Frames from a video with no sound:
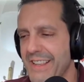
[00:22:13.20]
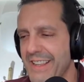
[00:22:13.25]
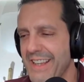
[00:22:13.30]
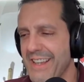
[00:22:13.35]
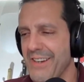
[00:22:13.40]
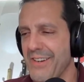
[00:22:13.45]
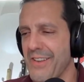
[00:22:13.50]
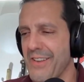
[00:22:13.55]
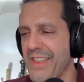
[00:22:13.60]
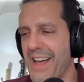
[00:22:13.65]

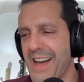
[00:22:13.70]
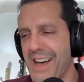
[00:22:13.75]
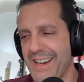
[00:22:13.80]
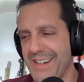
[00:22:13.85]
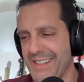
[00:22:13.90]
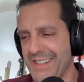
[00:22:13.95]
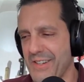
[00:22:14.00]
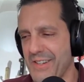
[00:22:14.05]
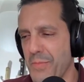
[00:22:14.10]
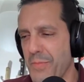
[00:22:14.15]
Iliad or the
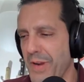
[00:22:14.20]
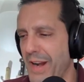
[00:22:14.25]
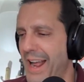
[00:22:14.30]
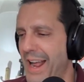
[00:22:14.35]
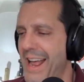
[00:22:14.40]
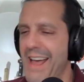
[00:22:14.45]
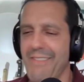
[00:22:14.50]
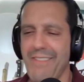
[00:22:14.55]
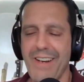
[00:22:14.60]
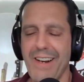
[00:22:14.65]
Odyssey, but I
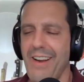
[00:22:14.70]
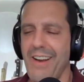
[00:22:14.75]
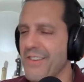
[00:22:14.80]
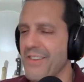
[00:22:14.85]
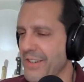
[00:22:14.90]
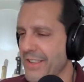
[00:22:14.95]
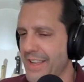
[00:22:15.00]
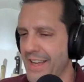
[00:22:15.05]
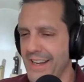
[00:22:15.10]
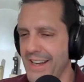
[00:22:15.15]
have it
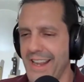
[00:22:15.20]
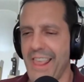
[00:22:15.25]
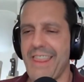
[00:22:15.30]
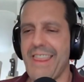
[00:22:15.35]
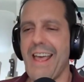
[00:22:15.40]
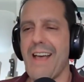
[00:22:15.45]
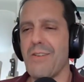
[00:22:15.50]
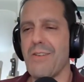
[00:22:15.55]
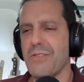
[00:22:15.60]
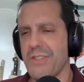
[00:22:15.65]
underlined a
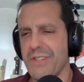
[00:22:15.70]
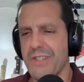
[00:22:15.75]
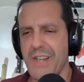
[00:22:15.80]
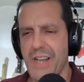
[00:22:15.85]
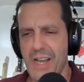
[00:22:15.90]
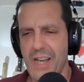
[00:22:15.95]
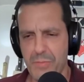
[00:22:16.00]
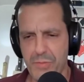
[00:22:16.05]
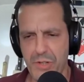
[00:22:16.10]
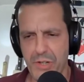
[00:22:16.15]
thousand
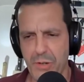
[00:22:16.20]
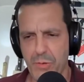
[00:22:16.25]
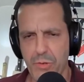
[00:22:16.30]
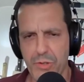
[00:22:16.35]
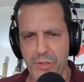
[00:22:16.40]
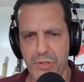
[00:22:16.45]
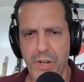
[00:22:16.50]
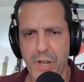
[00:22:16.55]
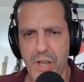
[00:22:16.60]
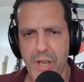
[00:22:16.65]
times, and it
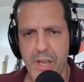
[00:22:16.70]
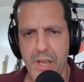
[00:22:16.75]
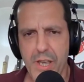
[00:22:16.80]
was,